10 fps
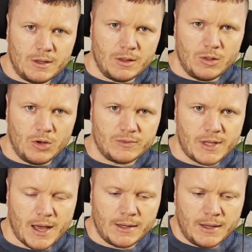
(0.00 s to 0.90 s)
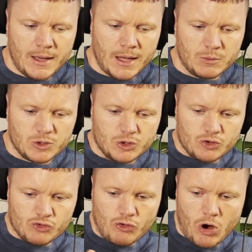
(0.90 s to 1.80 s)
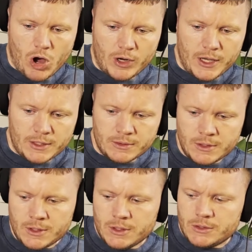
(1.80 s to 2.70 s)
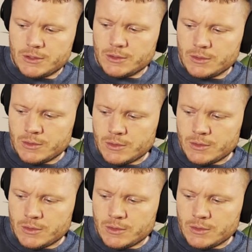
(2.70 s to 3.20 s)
loved that and was drawn in to